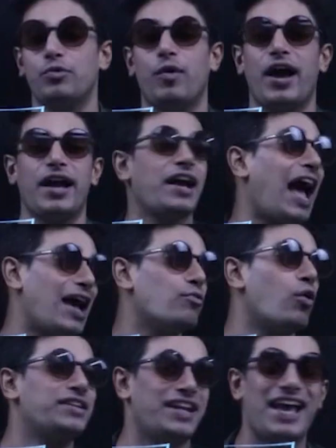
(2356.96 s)
in y. I
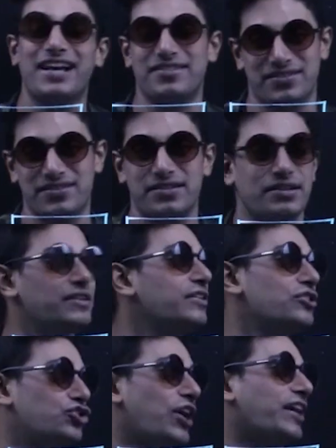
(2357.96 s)
want x.
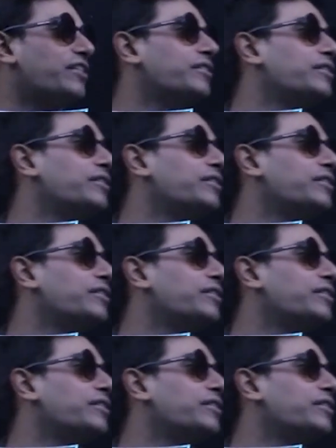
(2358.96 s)
Check.